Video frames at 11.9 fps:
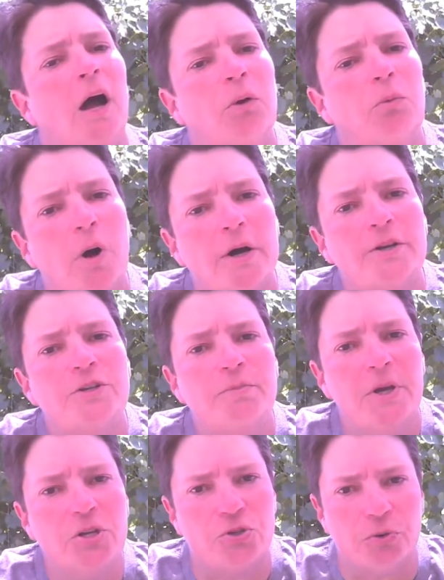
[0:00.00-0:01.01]
I wanted to
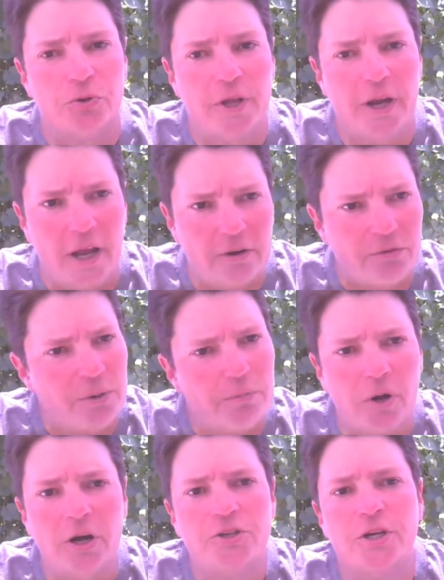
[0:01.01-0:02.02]
make sure that every
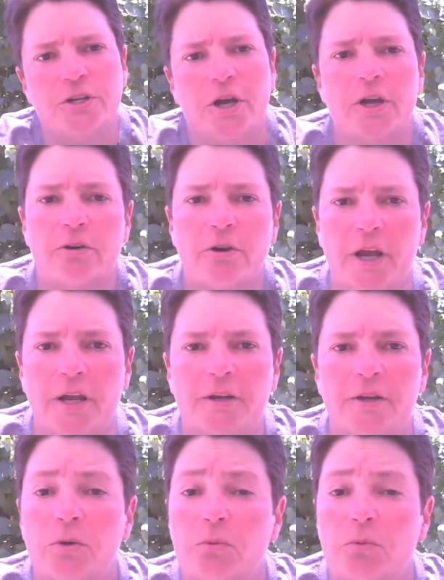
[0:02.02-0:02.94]
project I created